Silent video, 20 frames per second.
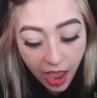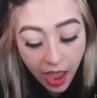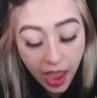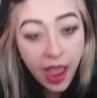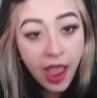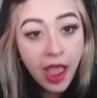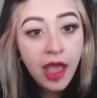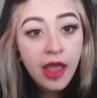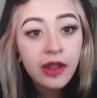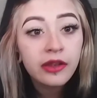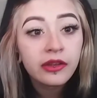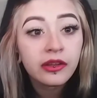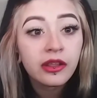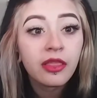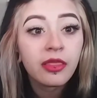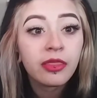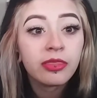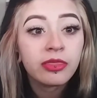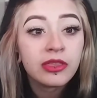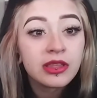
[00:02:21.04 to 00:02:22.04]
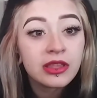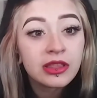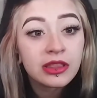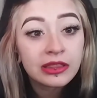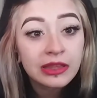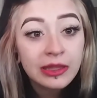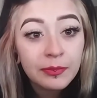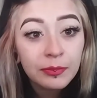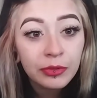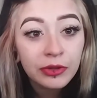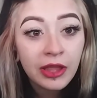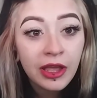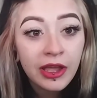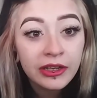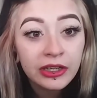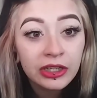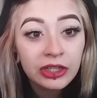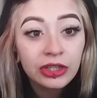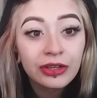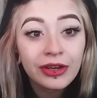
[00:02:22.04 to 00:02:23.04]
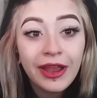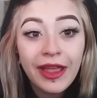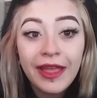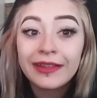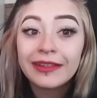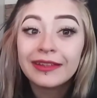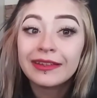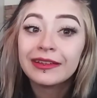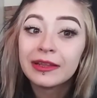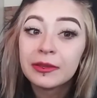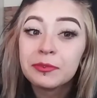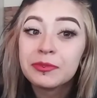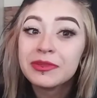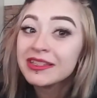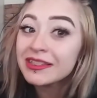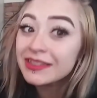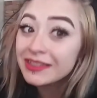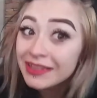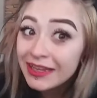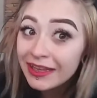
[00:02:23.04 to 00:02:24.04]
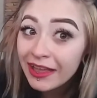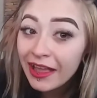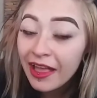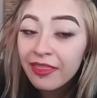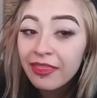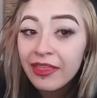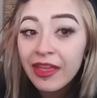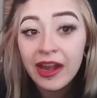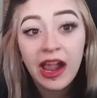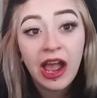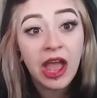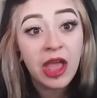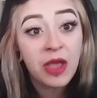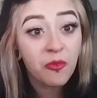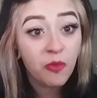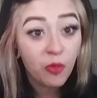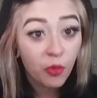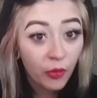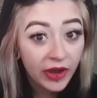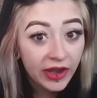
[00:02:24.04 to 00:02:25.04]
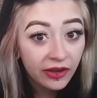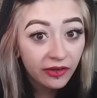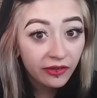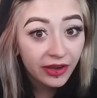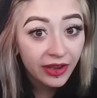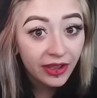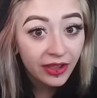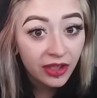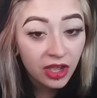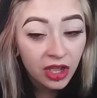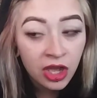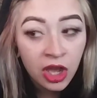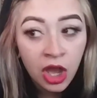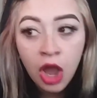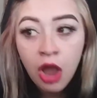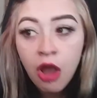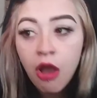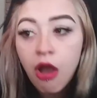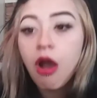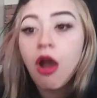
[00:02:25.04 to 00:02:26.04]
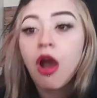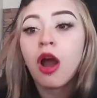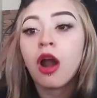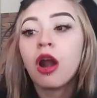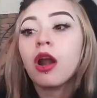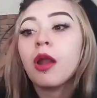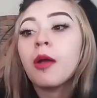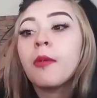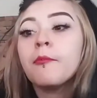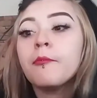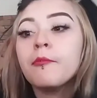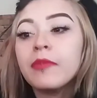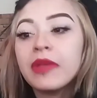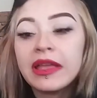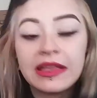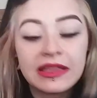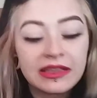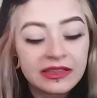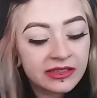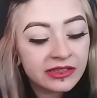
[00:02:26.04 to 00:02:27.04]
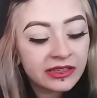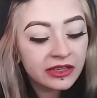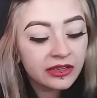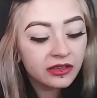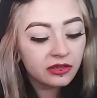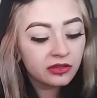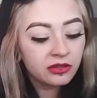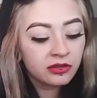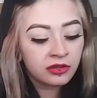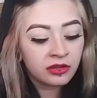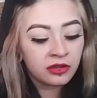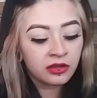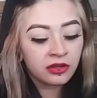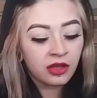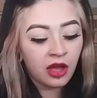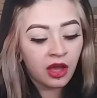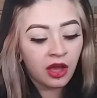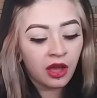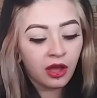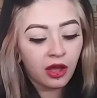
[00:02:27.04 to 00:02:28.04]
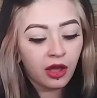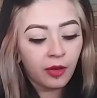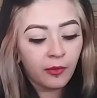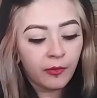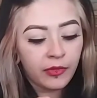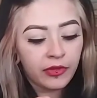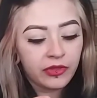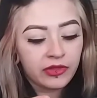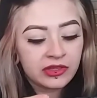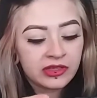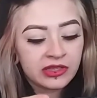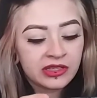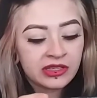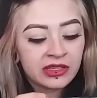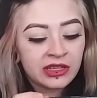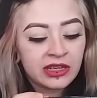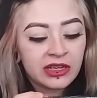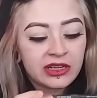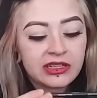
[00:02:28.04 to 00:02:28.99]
And the lip liner and lipstick that I'm wearing are amazing. This is an